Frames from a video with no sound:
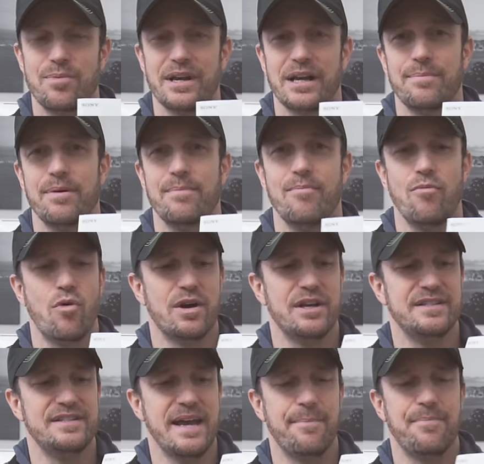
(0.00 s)
bring up a more
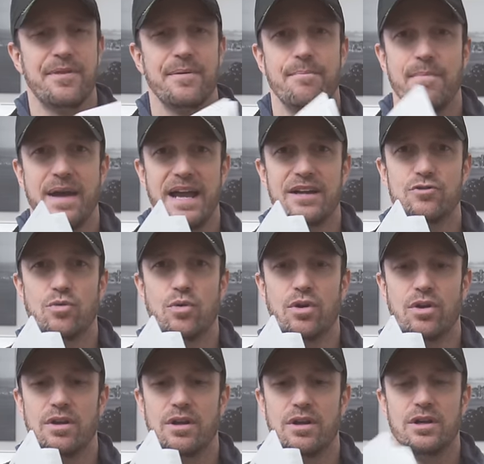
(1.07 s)
in-depth
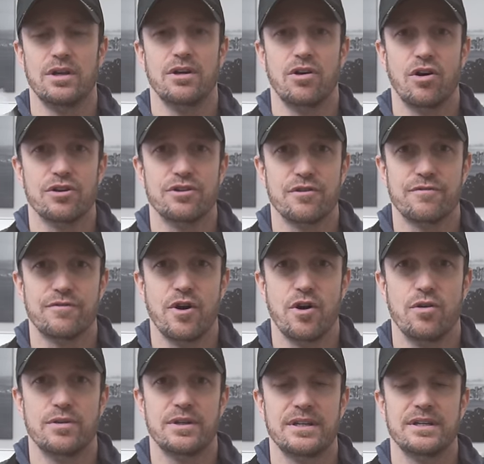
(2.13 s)
manual on your
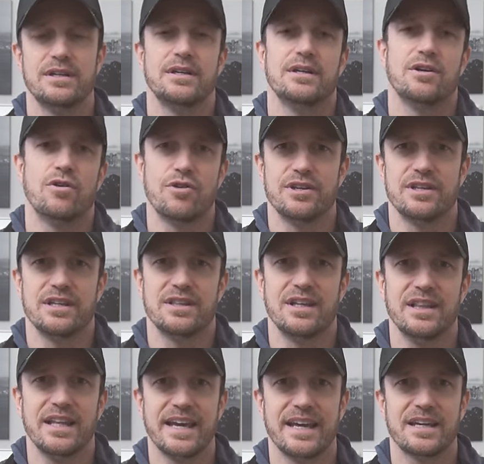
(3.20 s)
phone or you can get
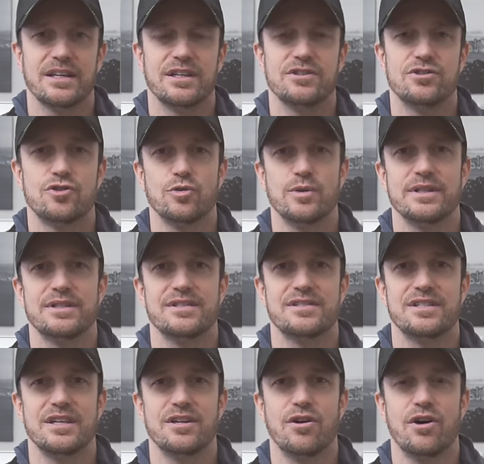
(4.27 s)
the link to it to
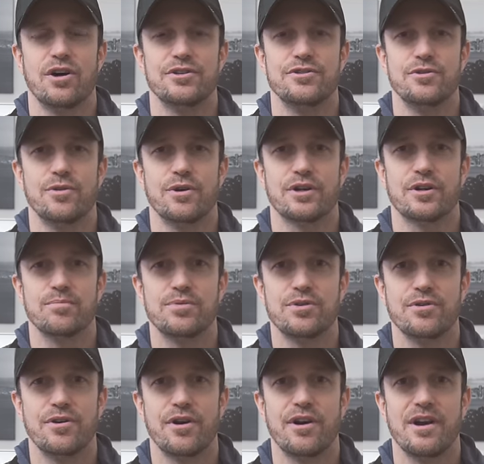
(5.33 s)
see it on your
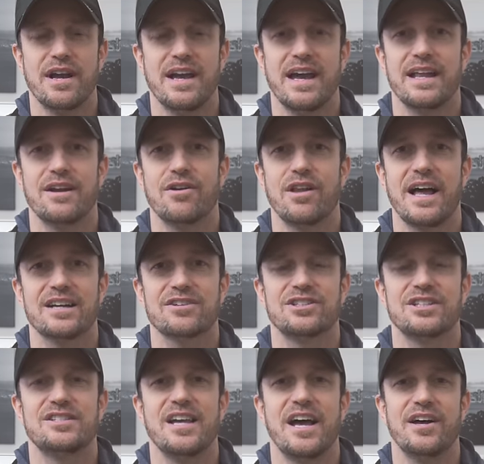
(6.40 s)
computer and it'll
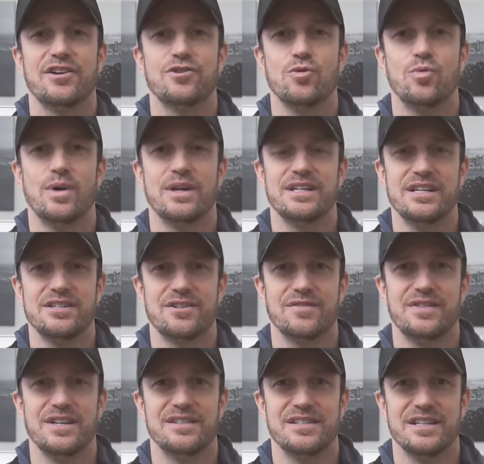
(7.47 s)
actually tell you what each
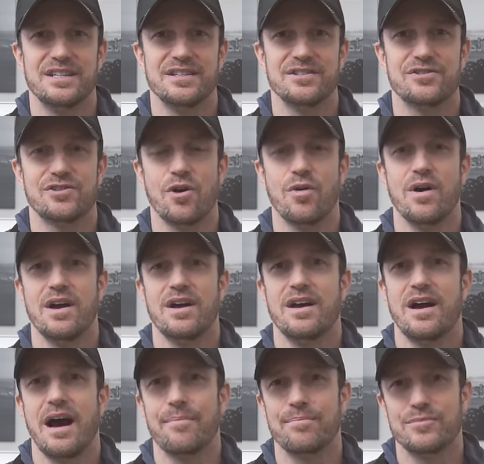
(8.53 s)
of these is. So
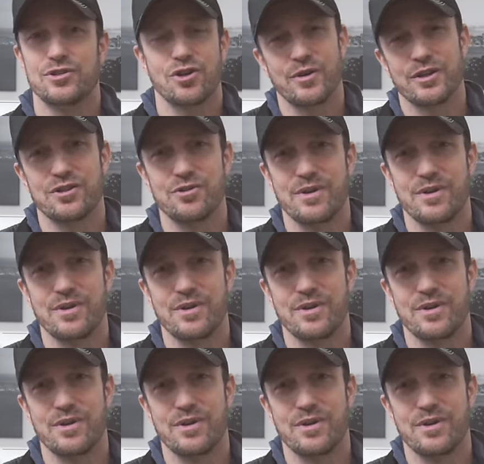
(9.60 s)
I'm showing